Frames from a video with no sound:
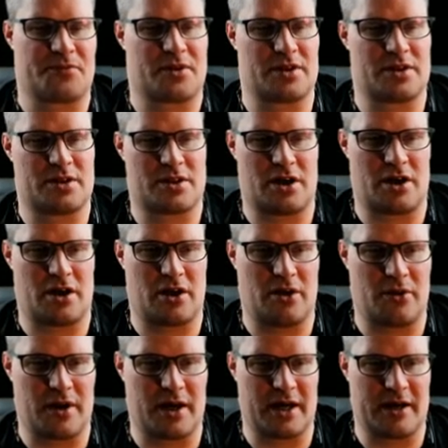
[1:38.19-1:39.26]

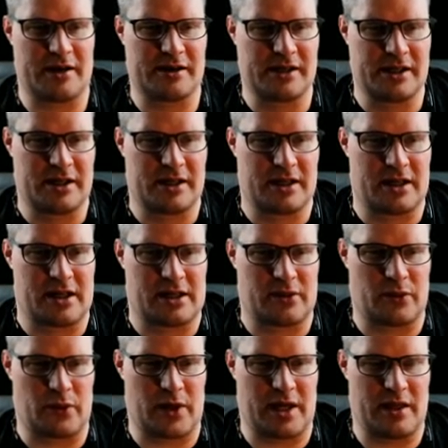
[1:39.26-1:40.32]
So
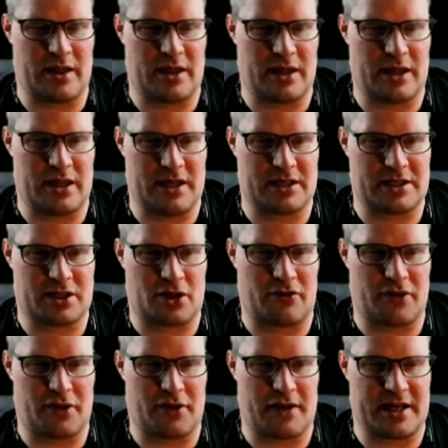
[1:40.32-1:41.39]
when this
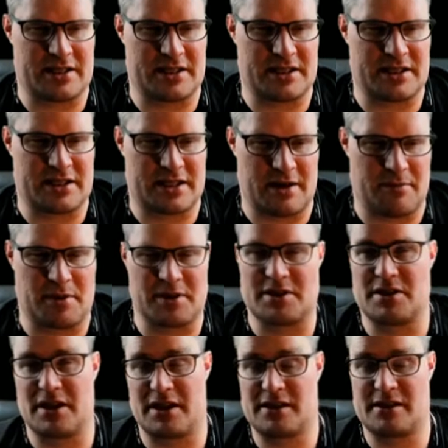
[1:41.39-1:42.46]
configuration step is
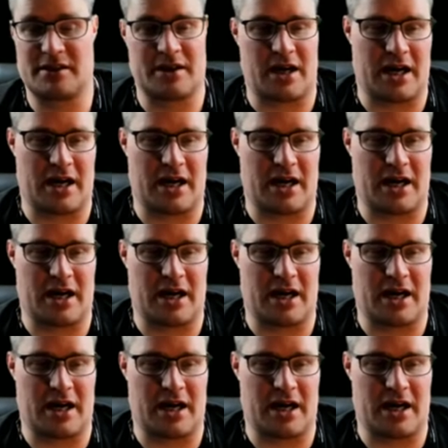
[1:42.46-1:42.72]
done,